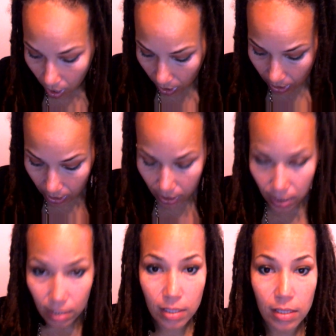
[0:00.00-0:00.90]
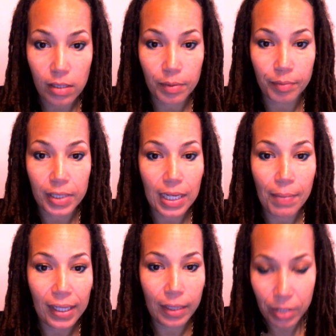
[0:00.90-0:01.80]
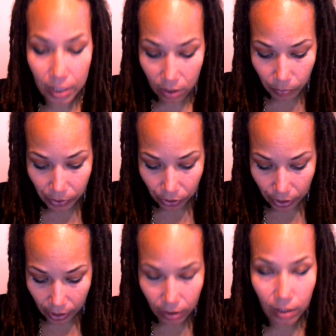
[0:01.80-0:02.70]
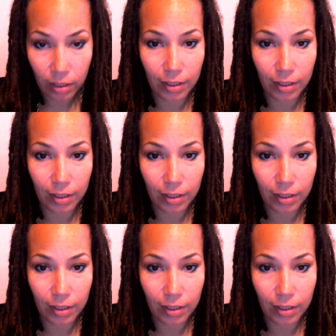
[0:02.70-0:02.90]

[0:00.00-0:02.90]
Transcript: See, my lips disappear again.